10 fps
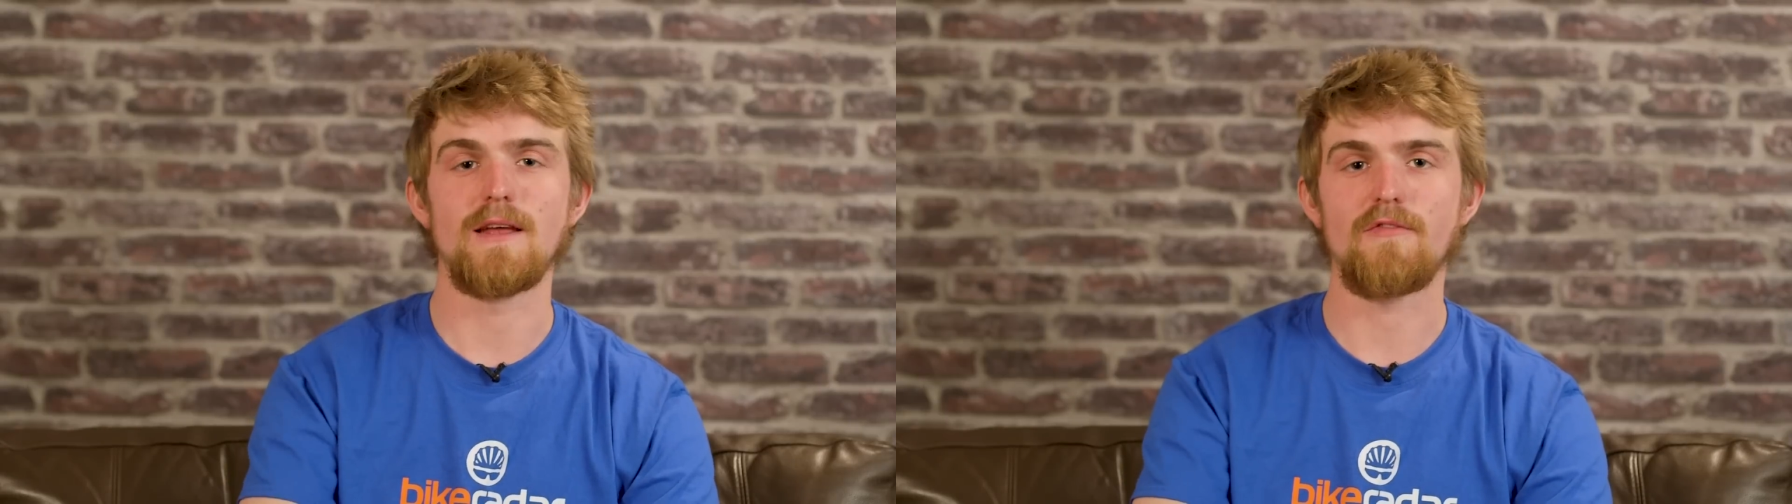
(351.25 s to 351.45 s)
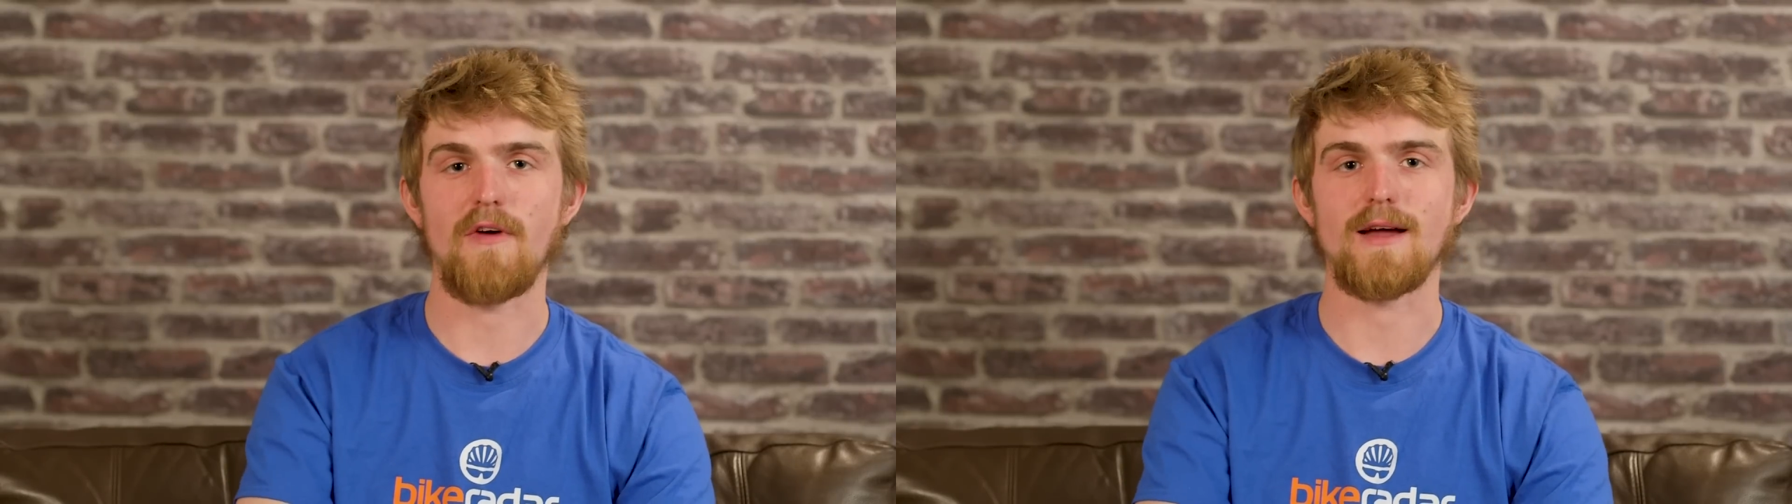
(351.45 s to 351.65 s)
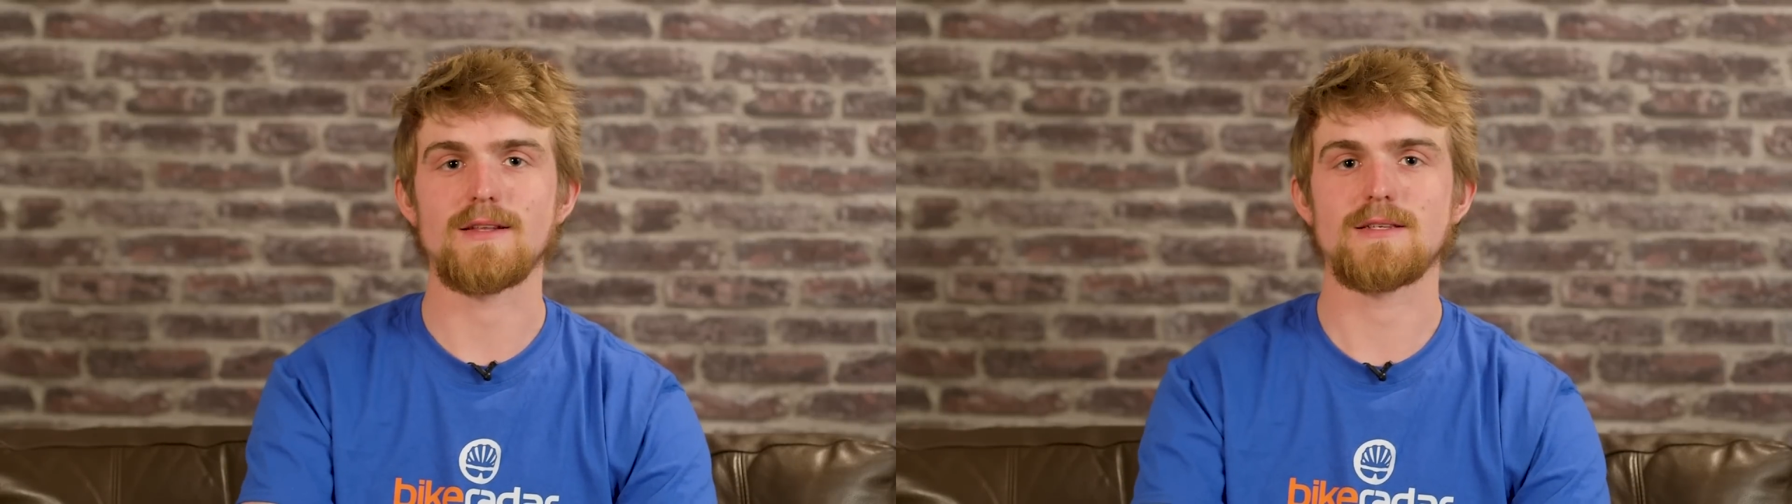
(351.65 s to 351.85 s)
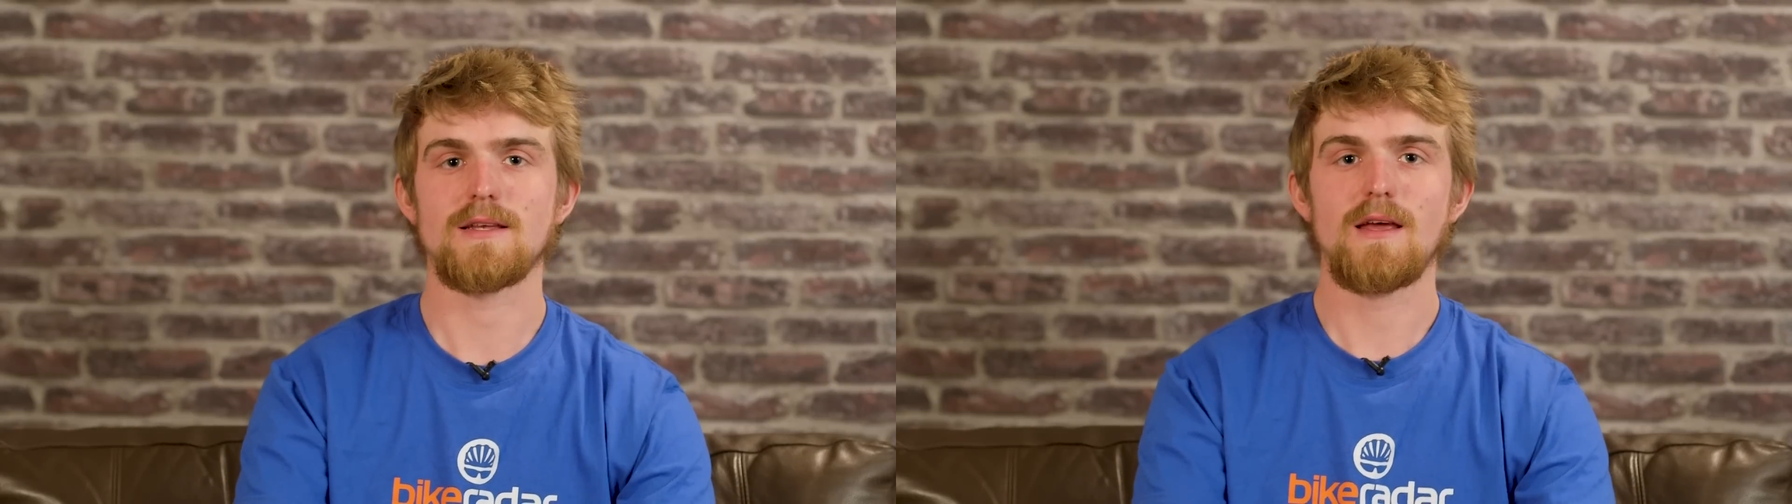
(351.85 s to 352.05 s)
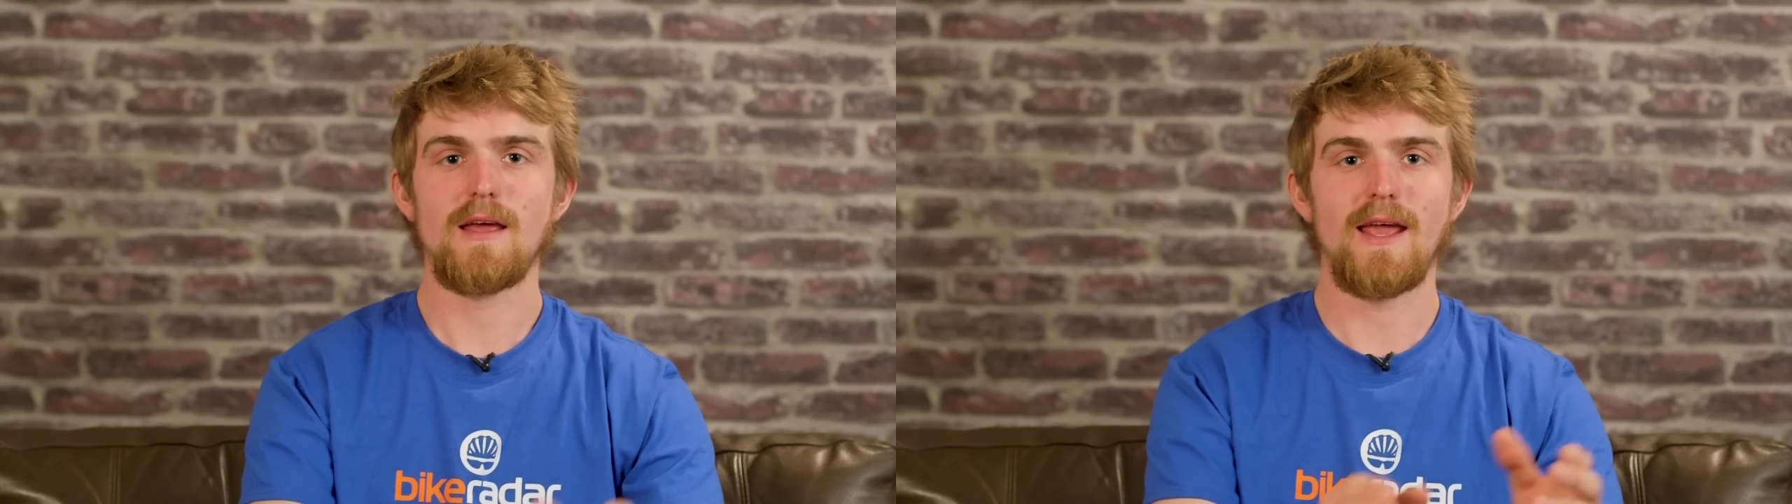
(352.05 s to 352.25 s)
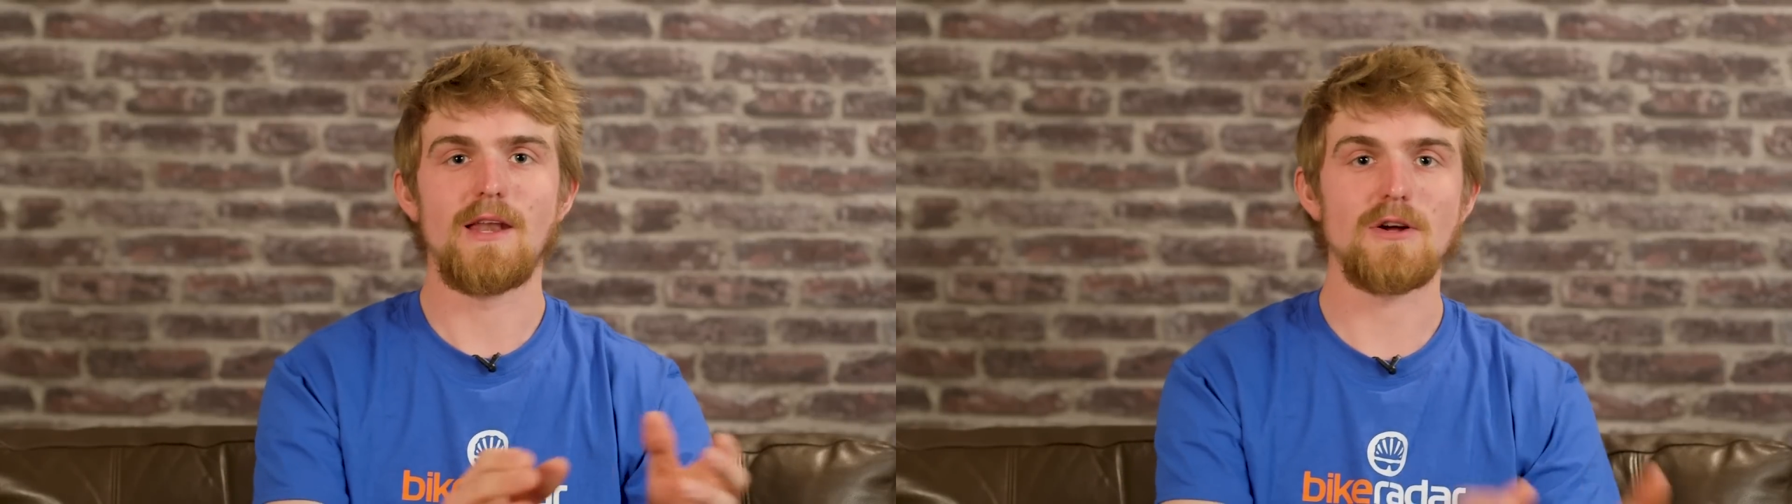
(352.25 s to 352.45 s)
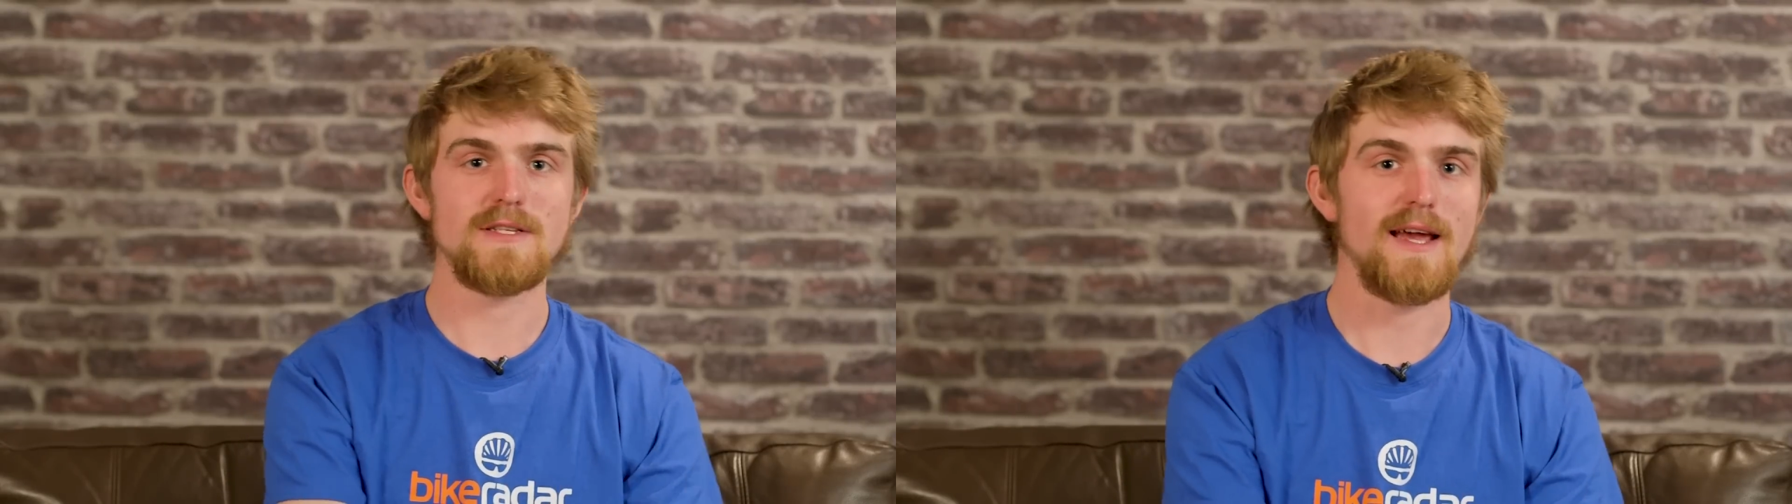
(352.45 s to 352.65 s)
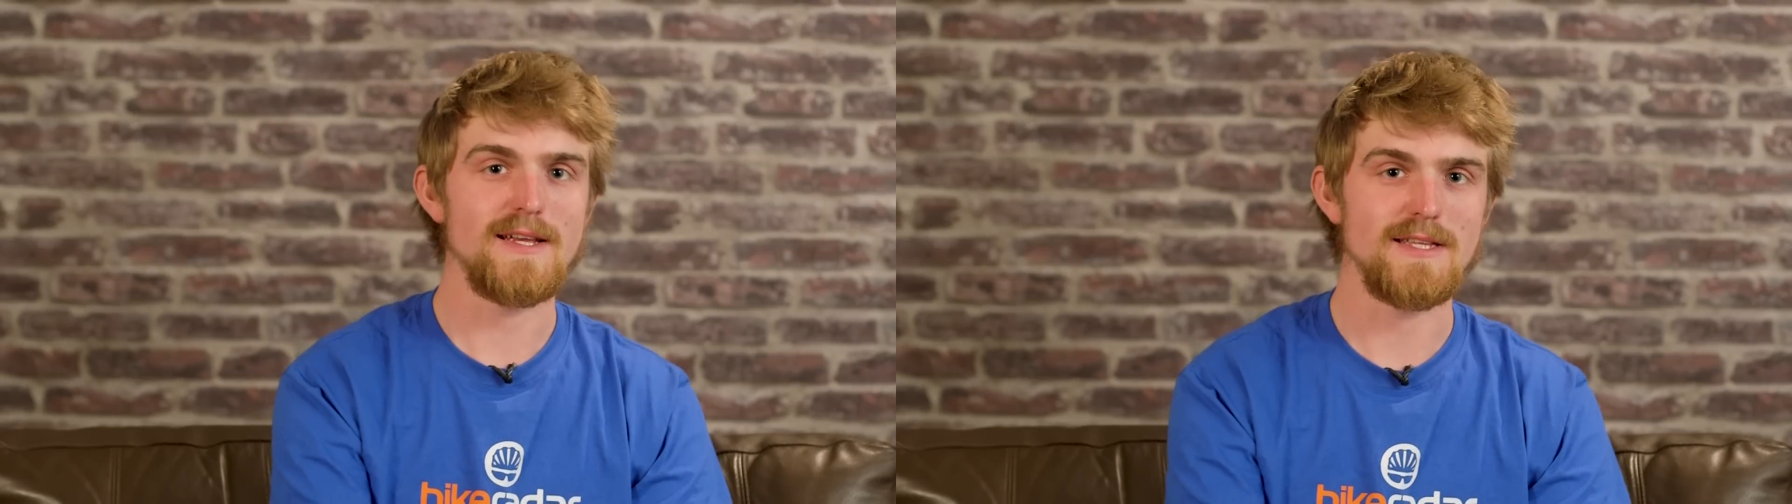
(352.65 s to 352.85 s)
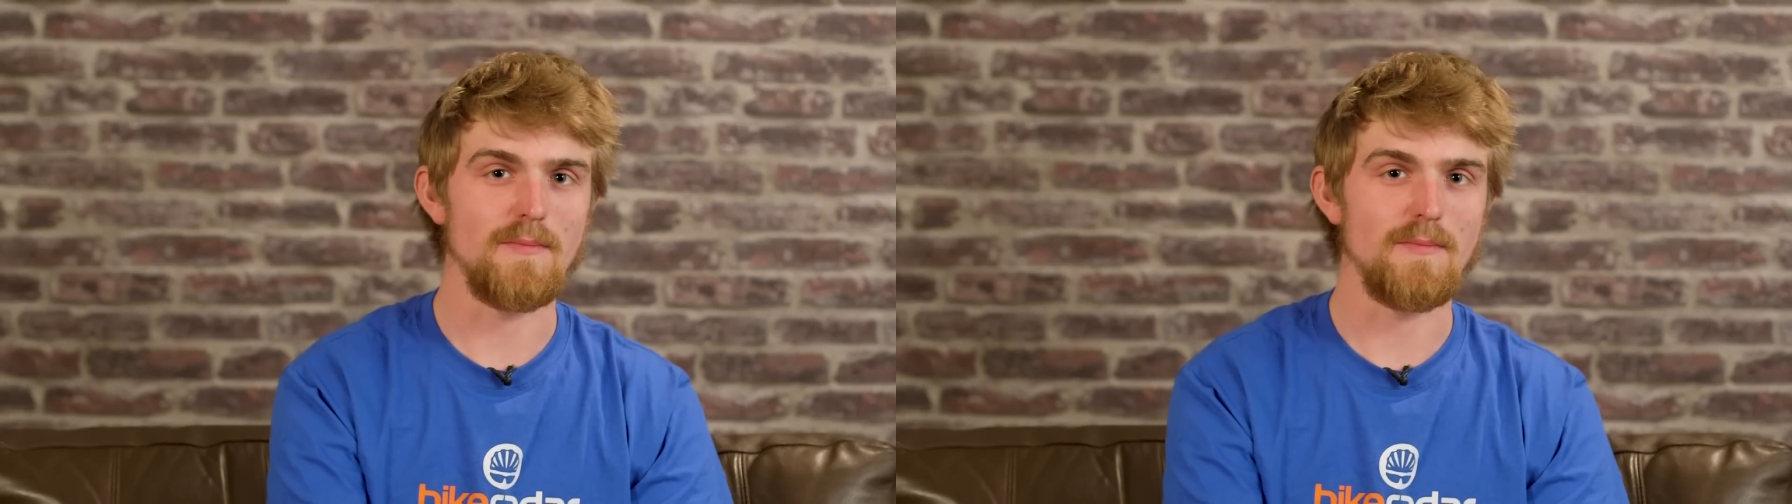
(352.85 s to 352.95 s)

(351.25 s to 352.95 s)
In fact, in our test,